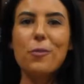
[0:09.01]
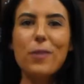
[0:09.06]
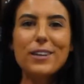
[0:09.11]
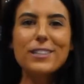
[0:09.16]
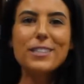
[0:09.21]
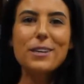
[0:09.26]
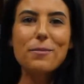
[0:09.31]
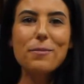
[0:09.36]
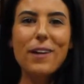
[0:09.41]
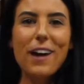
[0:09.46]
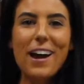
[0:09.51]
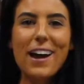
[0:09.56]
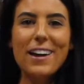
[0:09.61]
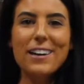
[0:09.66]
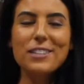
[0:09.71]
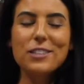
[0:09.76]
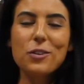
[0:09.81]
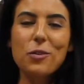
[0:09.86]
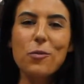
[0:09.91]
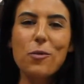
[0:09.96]
What's up
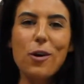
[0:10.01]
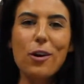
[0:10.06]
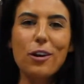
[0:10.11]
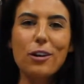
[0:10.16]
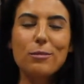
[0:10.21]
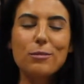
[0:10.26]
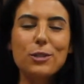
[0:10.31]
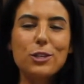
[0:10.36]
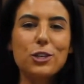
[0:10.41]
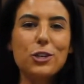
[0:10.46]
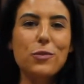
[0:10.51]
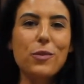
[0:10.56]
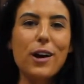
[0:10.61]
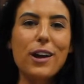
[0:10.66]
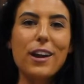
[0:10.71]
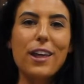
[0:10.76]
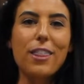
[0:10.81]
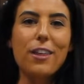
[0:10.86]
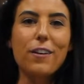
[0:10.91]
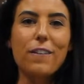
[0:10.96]
guys? Welcome to
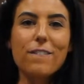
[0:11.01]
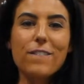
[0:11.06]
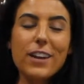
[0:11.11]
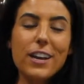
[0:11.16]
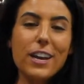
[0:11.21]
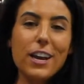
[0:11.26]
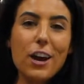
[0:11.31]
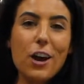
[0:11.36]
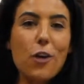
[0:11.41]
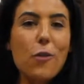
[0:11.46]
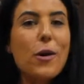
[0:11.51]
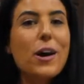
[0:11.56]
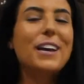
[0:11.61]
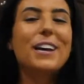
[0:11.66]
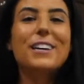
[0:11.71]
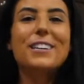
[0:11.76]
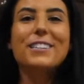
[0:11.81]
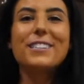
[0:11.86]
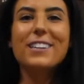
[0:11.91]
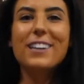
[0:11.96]
another video.
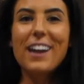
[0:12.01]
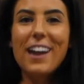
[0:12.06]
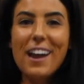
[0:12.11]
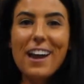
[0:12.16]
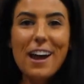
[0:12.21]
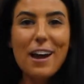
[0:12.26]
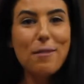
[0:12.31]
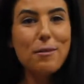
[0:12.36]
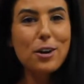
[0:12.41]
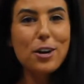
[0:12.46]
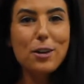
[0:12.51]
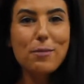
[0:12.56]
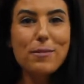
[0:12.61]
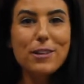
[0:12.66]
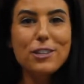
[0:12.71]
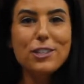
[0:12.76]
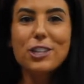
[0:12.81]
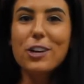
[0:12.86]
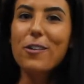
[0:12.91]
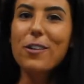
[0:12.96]
Today I'm going to
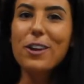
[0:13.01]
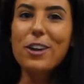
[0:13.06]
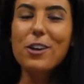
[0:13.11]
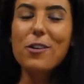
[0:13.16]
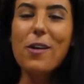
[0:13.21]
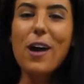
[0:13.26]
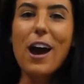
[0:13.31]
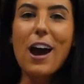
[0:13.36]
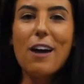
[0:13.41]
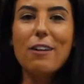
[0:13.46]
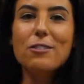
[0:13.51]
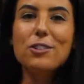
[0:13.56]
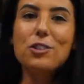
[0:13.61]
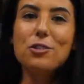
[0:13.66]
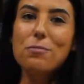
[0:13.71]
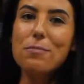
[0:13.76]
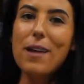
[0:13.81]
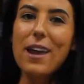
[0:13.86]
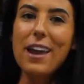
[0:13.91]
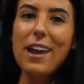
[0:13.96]
be showing you how to
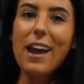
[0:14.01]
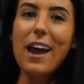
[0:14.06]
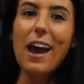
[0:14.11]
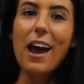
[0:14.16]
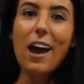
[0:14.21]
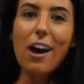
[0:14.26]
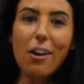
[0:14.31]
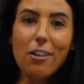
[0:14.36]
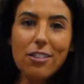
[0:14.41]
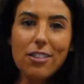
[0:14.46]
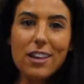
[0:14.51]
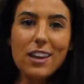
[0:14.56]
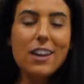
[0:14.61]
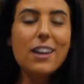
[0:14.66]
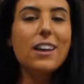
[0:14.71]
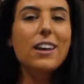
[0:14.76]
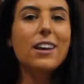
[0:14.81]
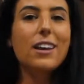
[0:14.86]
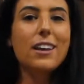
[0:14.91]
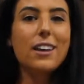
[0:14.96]
make
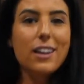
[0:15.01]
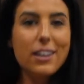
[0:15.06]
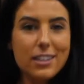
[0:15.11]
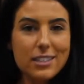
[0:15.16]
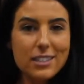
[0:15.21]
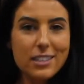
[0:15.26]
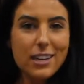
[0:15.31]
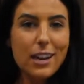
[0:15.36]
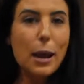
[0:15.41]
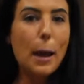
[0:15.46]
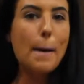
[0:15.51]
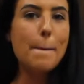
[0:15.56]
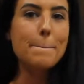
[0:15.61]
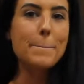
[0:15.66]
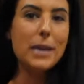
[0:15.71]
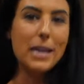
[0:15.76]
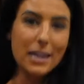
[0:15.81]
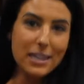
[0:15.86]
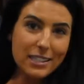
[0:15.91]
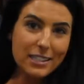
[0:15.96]
healthy, easy
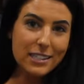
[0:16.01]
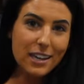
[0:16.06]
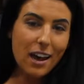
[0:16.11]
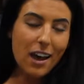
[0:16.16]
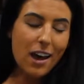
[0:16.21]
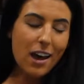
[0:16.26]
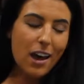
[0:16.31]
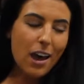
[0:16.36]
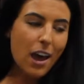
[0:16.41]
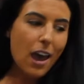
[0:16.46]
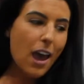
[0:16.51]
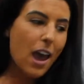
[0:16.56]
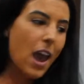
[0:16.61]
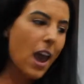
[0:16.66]
pizza.